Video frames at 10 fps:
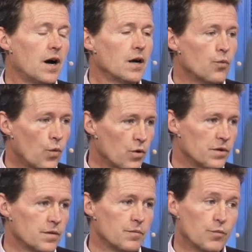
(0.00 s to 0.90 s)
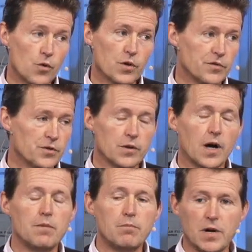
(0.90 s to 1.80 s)
I want more of you.
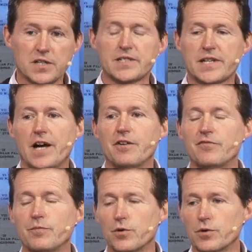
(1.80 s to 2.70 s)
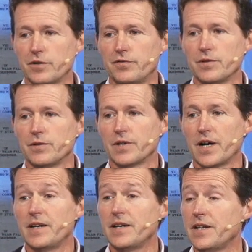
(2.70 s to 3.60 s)
I must have more of you.
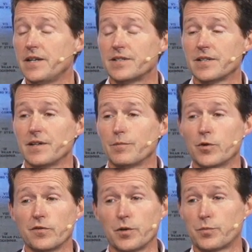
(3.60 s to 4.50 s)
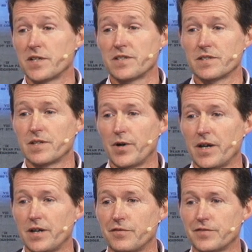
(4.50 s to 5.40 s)
I need more of your presence in my
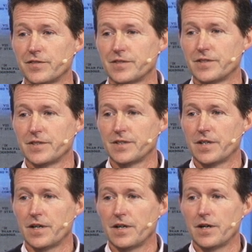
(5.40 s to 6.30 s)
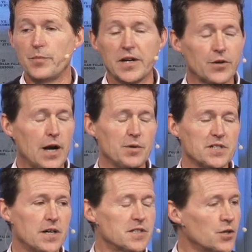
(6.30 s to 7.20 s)
life. A bigger
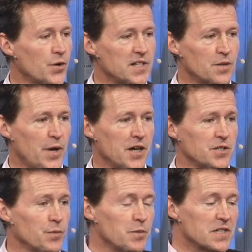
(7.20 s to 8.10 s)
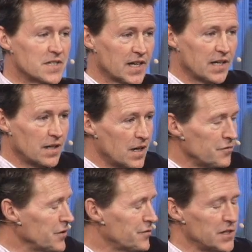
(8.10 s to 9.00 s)
appetite, a greater passion. We've been singing, I
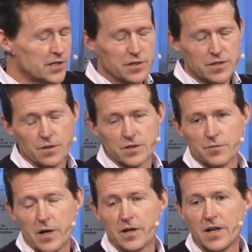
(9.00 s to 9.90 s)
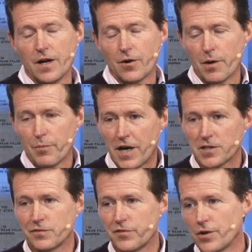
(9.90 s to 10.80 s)
love that feature songs around
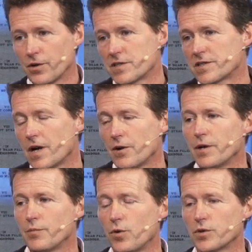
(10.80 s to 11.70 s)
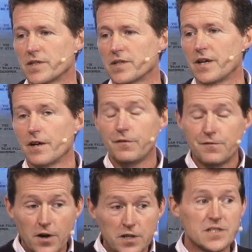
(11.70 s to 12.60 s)
passion for God. So important.
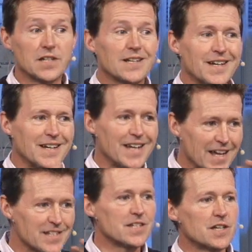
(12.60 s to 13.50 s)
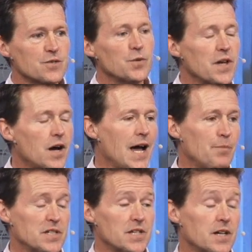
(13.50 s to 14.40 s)
Fasting connects us with our
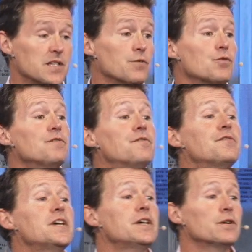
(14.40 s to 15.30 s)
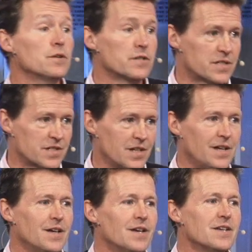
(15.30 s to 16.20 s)
appetites. It reveals
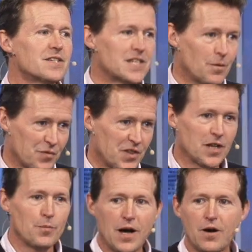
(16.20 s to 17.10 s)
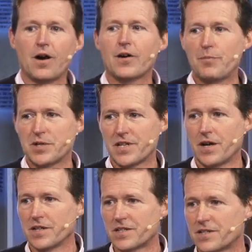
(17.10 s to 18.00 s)
something about our
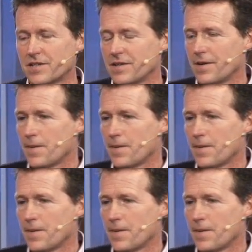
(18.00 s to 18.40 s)
appetites.